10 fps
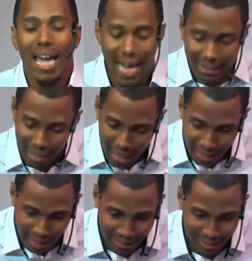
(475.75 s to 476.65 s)
He has an
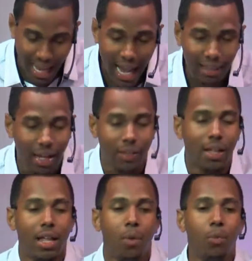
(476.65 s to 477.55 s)
understanding
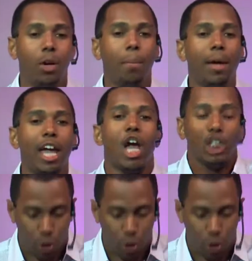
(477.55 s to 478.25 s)
that there will be